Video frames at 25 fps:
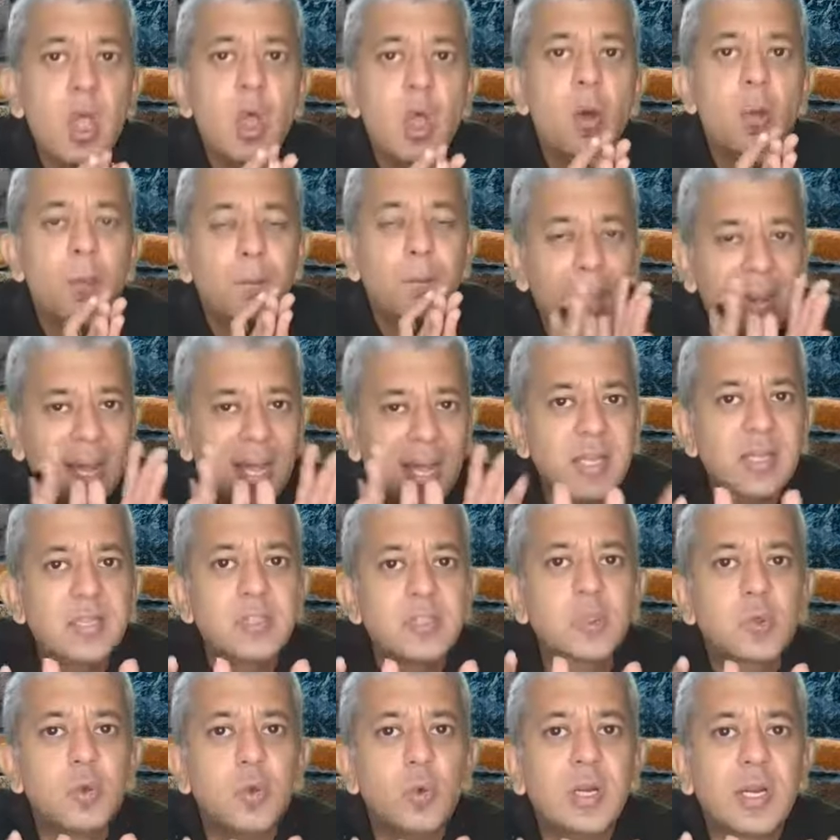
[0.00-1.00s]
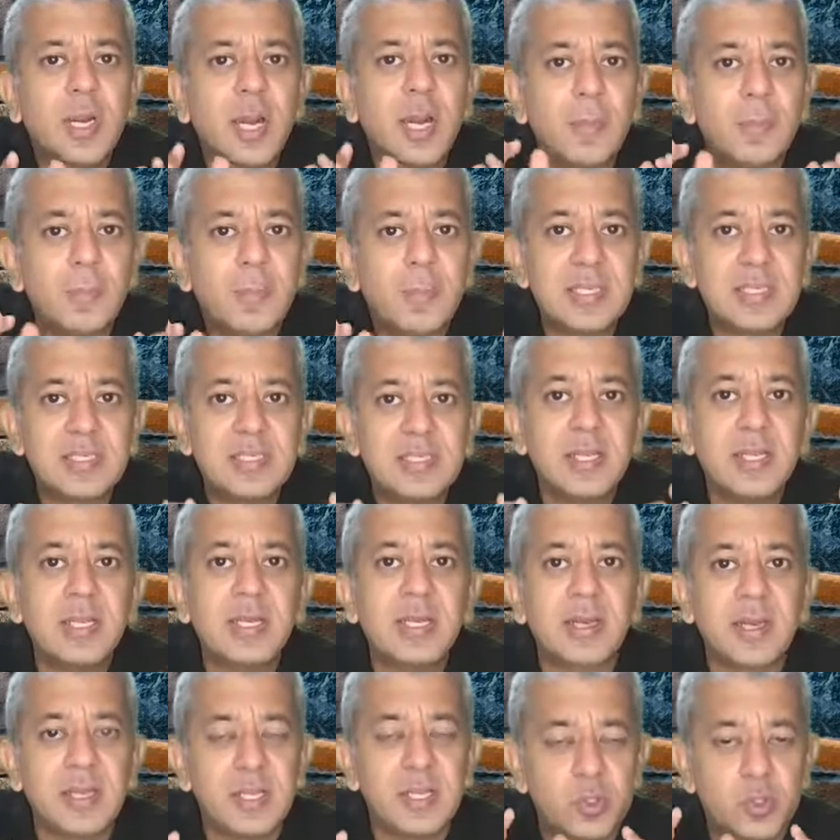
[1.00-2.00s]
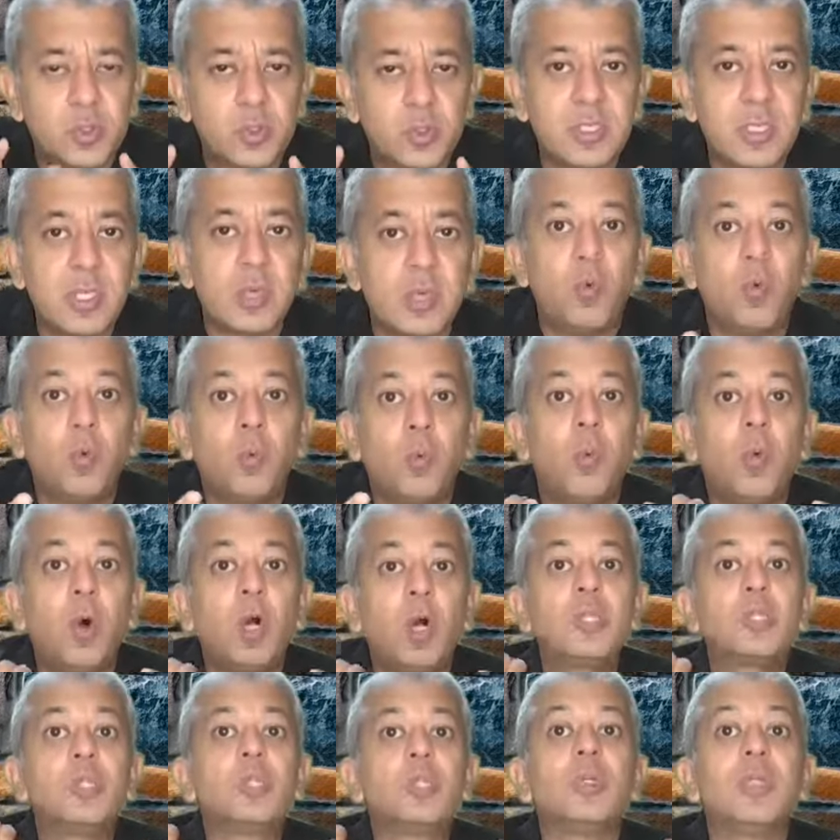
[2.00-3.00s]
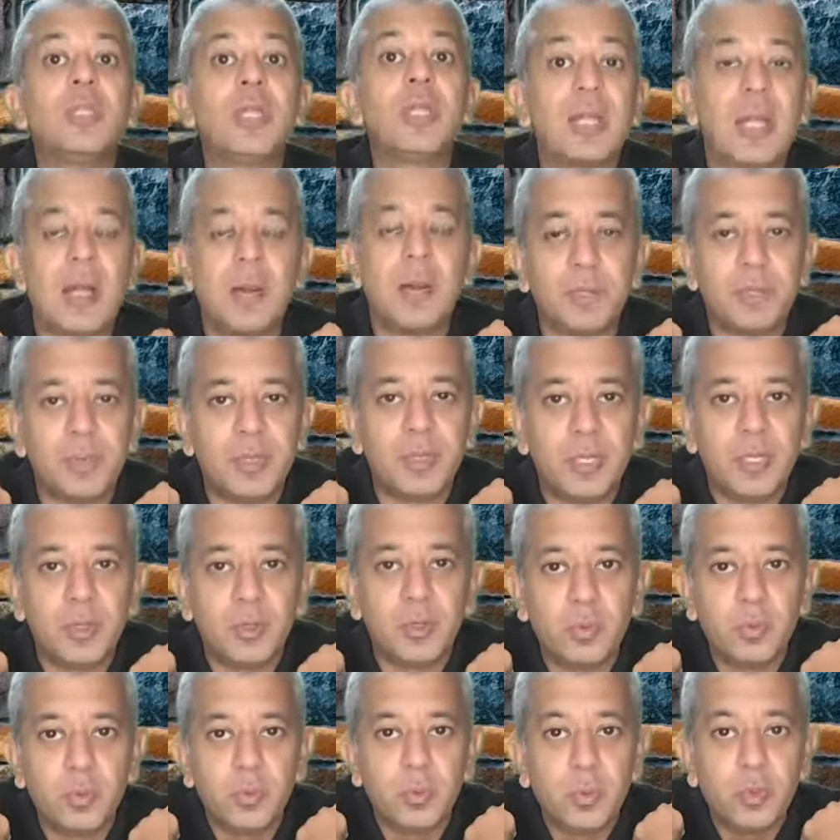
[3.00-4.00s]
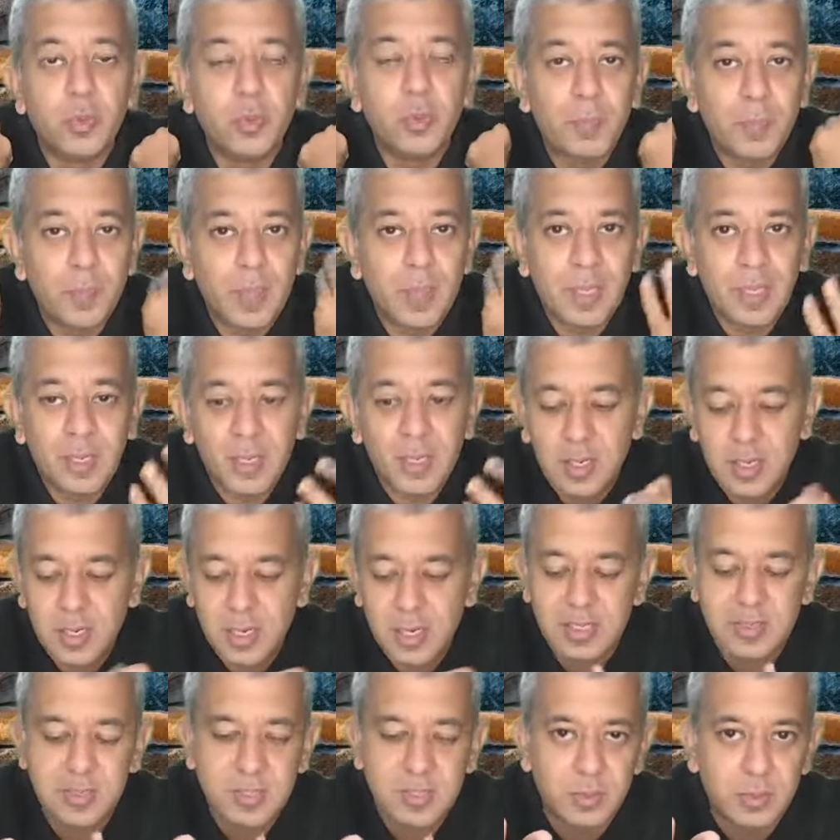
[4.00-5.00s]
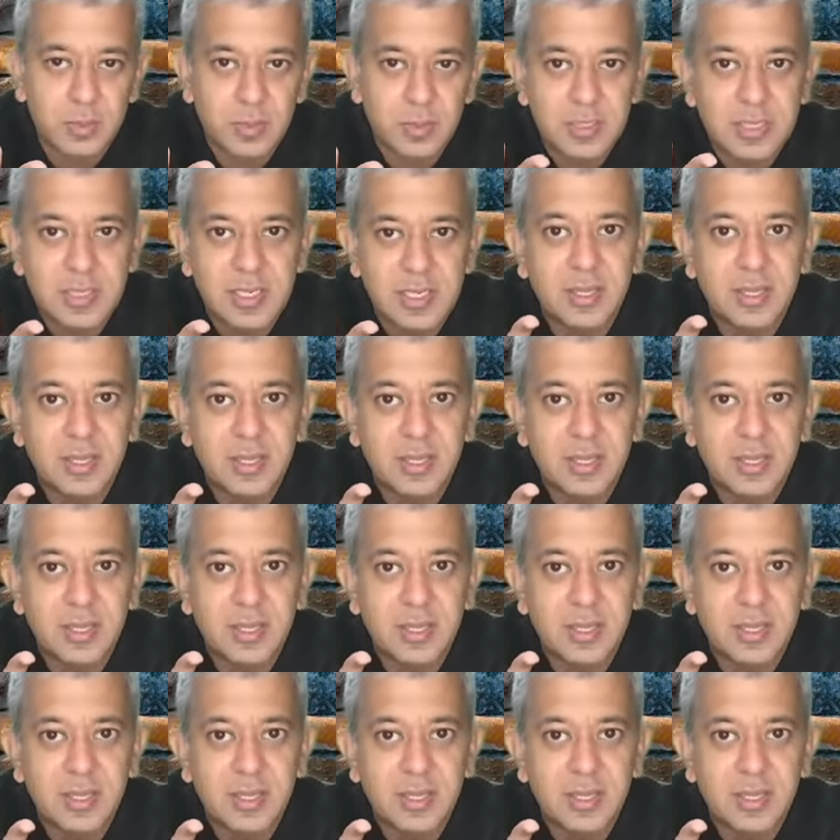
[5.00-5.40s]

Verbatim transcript: Balanced Scorecard basically tries to say what should the company do to make customers and the